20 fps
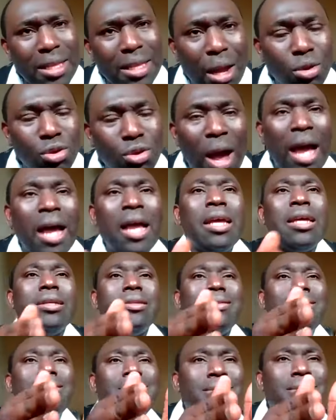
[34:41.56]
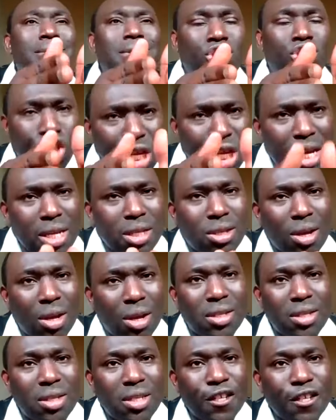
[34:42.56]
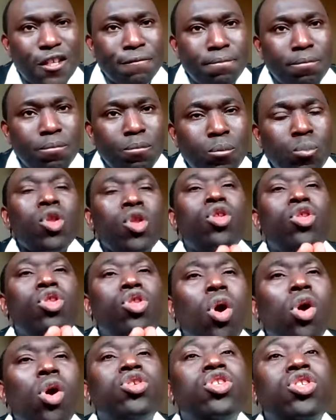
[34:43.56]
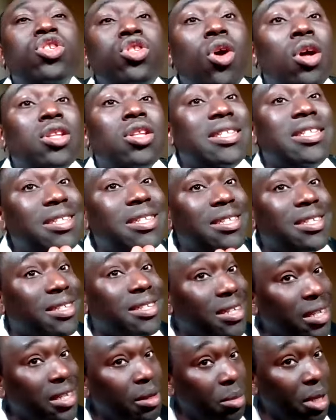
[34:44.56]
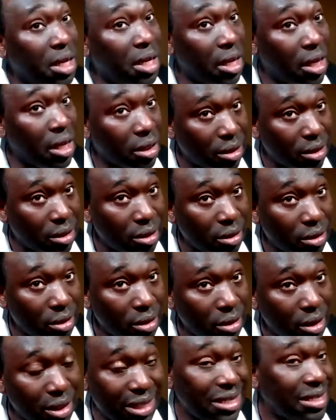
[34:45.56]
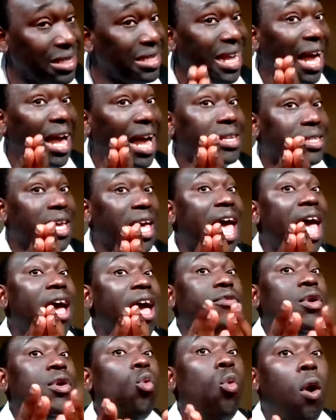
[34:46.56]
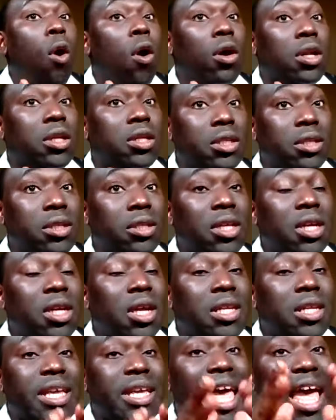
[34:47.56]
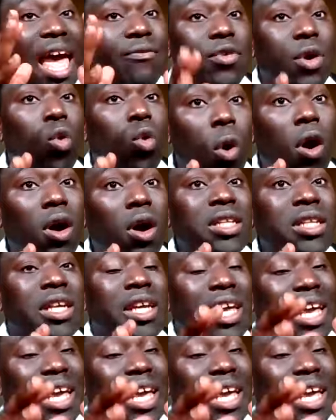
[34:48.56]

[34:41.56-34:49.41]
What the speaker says: matter who you are. Jesus does not discriminate. That is a heavy word. It's a heavy word